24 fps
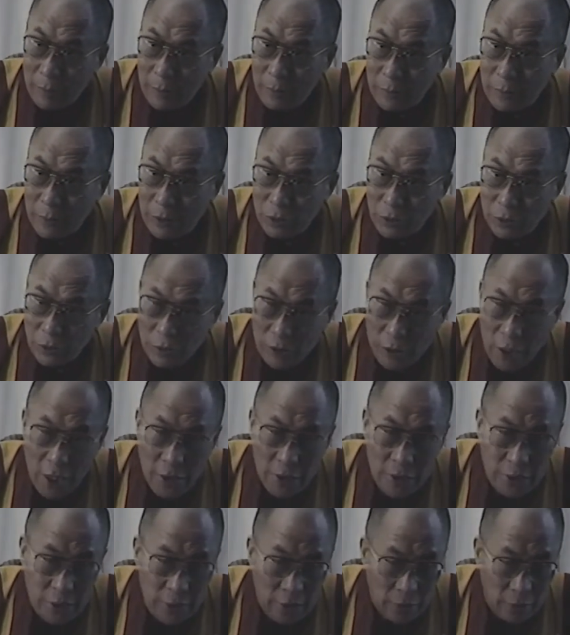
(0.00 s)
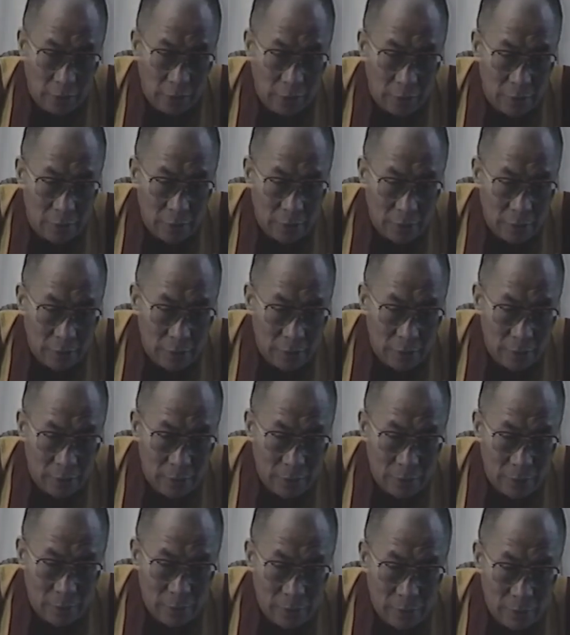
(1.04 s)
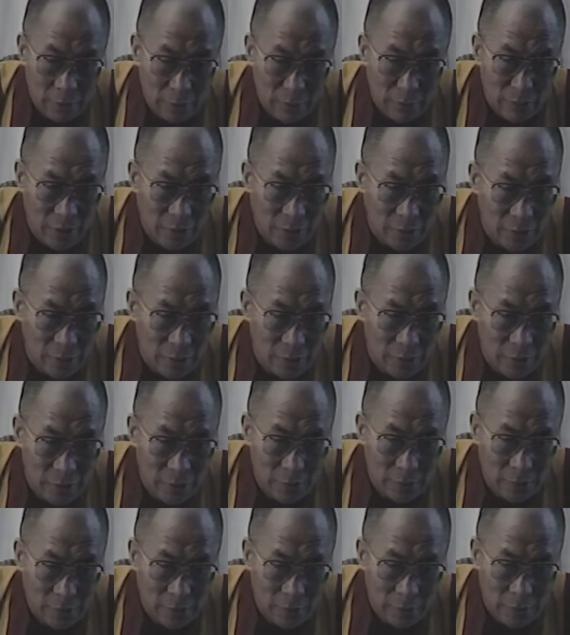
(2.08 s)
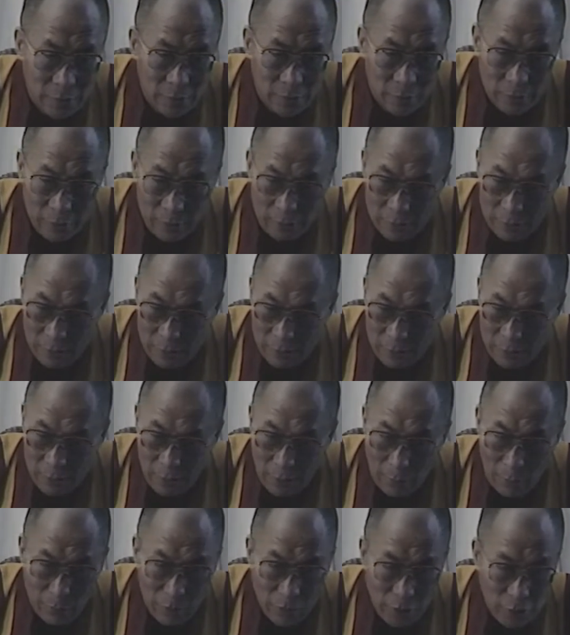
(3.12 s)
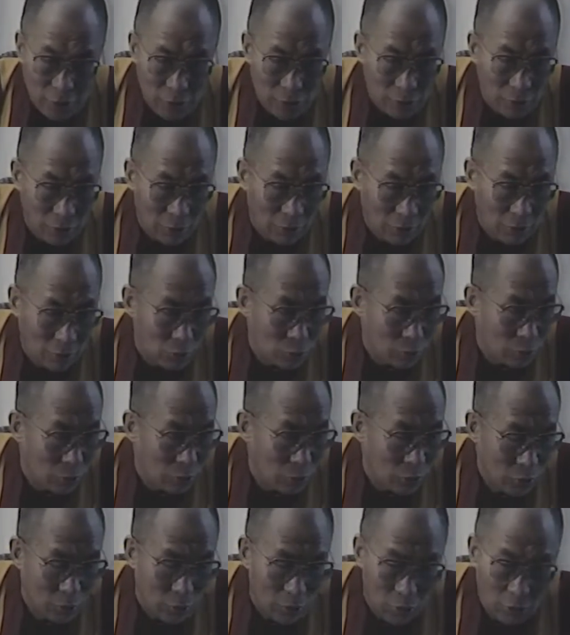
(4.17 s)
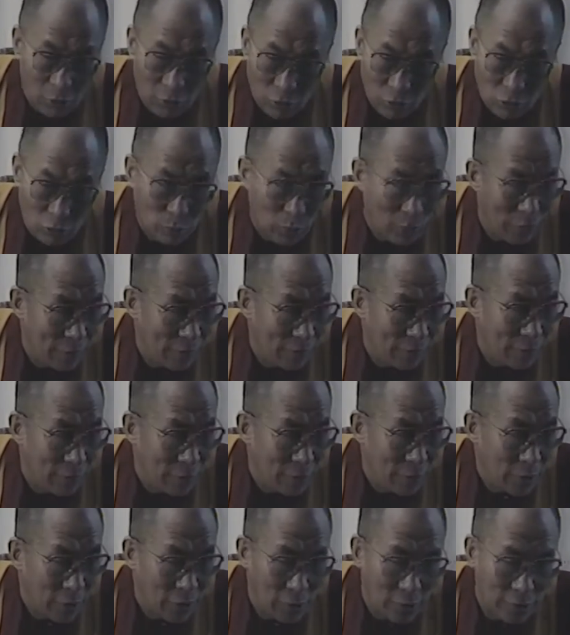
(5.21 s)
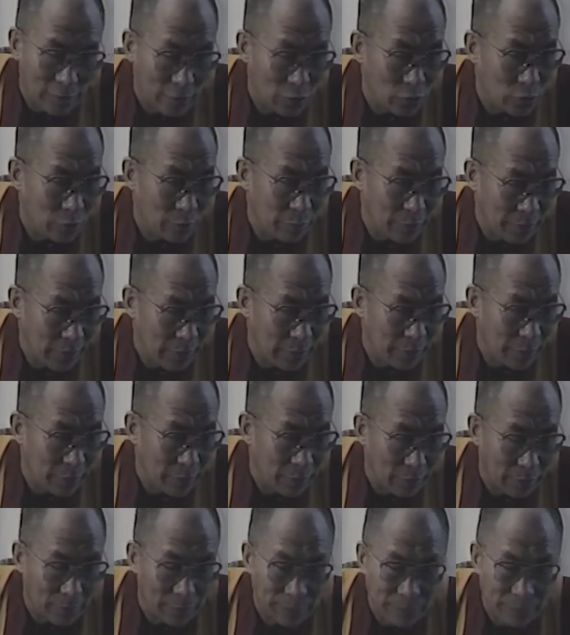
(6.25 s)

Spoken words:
a society means combination or group of individual people.